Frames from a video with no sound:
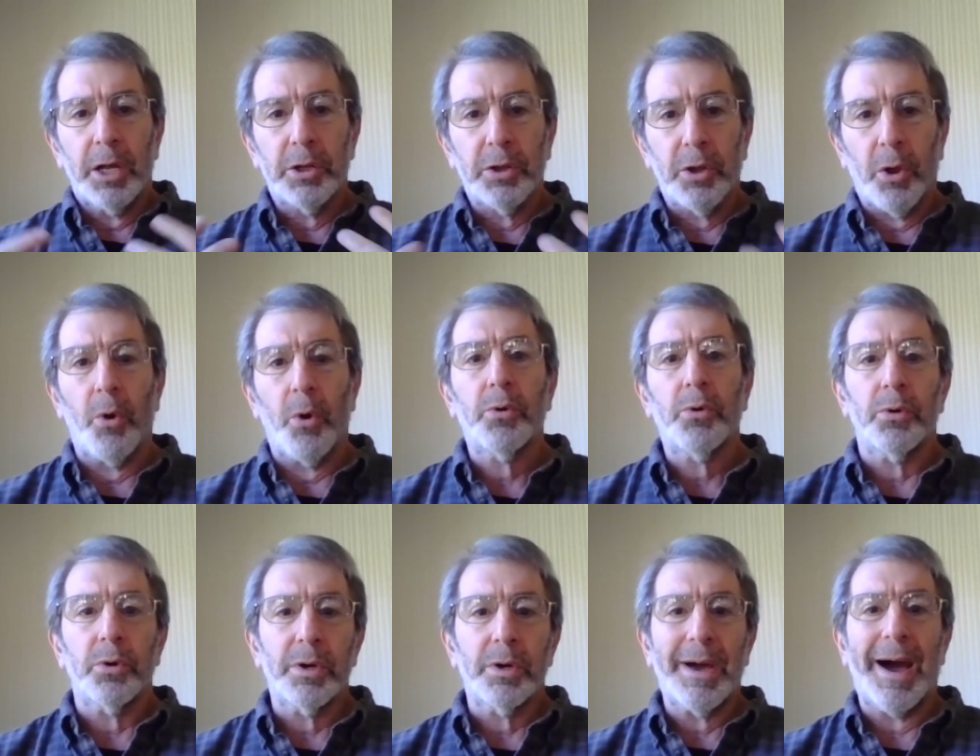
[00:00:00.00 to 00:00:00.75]

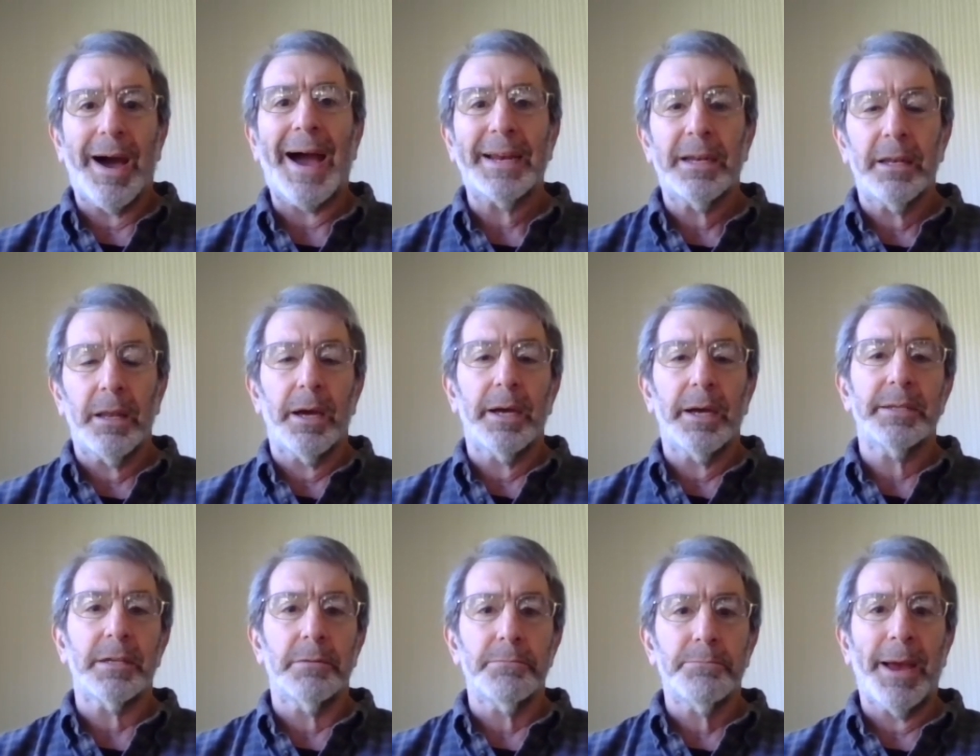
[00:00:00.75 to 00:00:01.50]
local
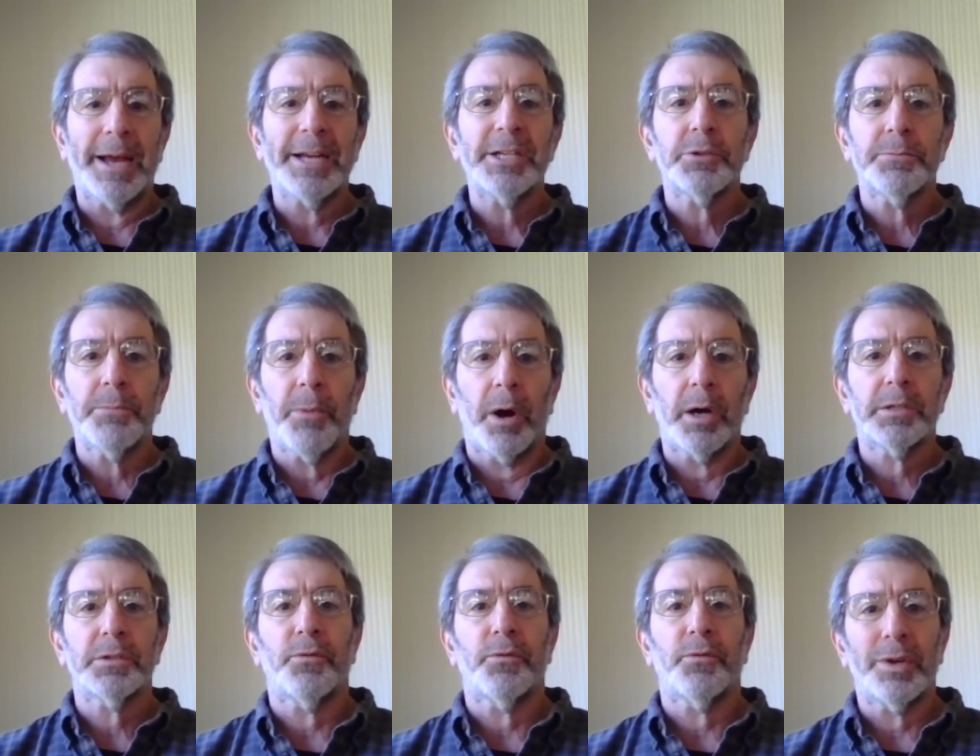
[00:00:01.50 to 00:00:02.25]
guidelines and
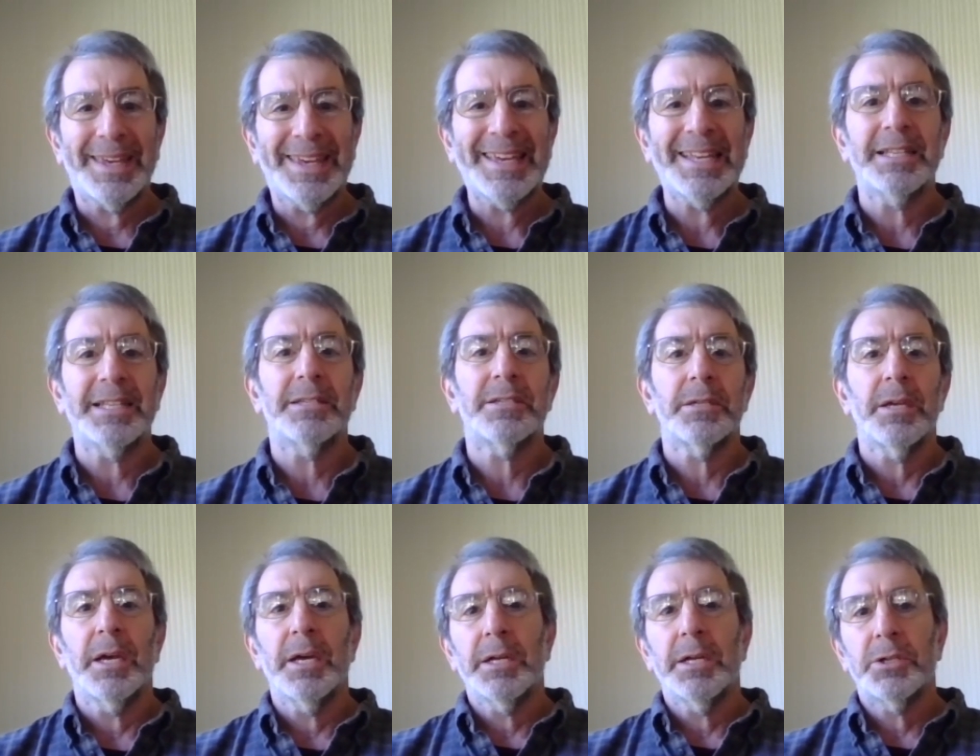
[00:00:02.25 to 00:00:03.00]
benchmarks for
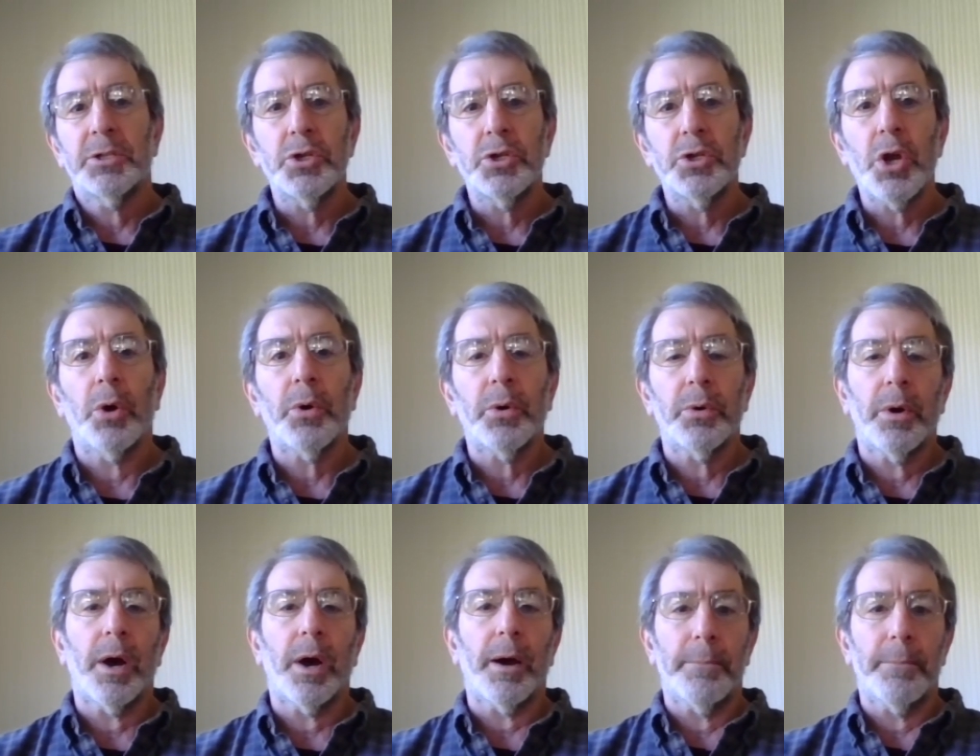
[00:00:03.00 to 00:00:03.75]
kids to
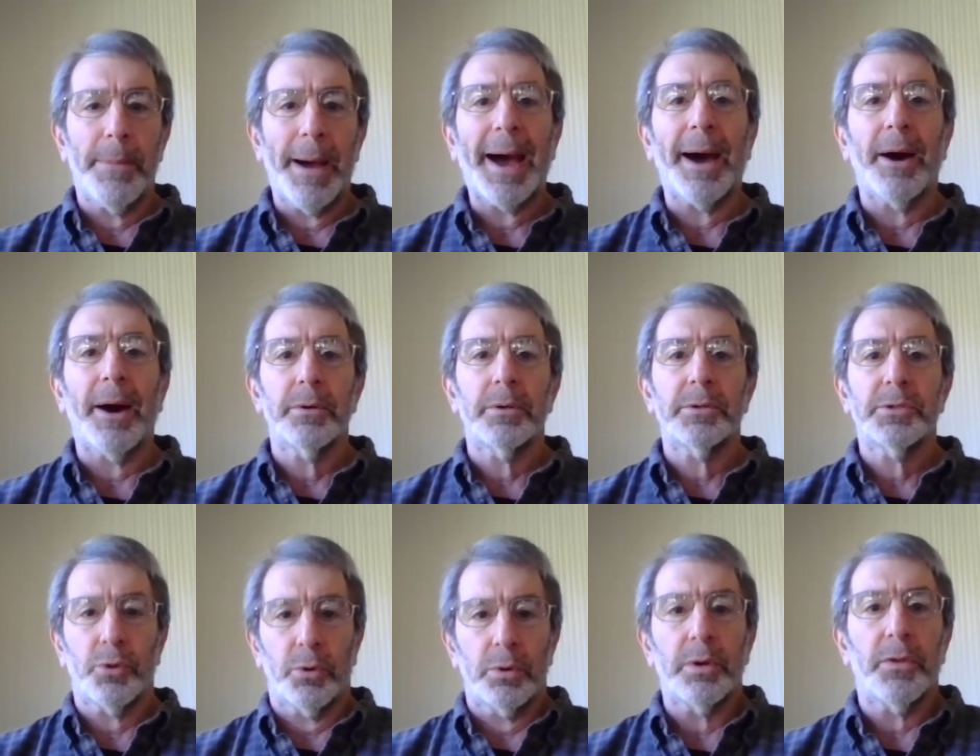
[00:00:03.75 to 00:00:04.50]
know about
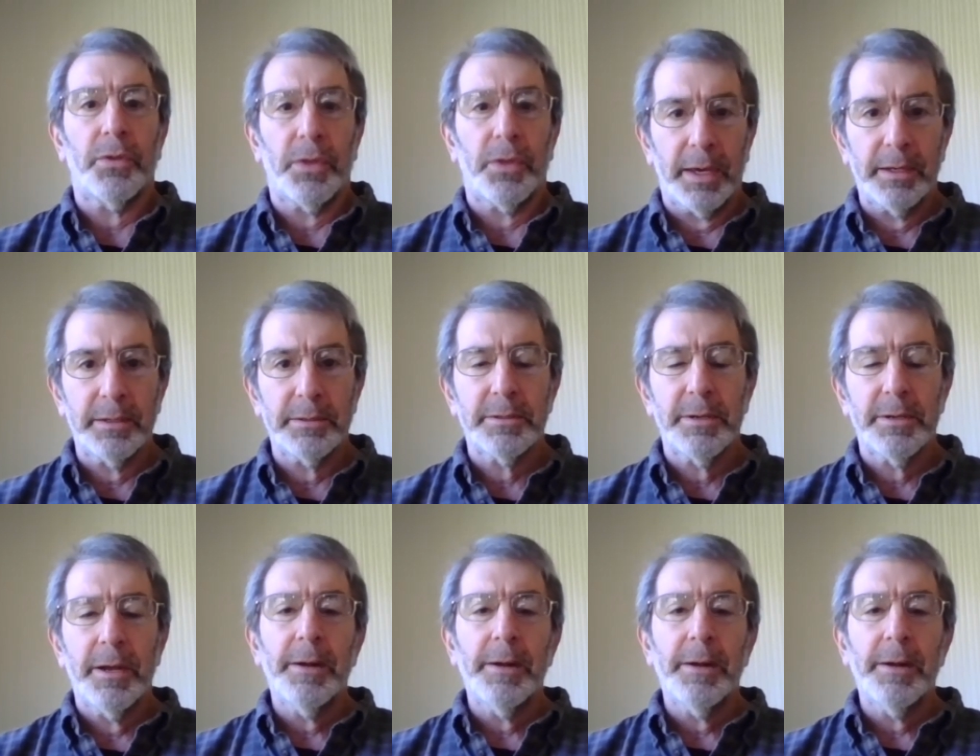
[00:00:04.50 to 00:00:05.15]
certain things.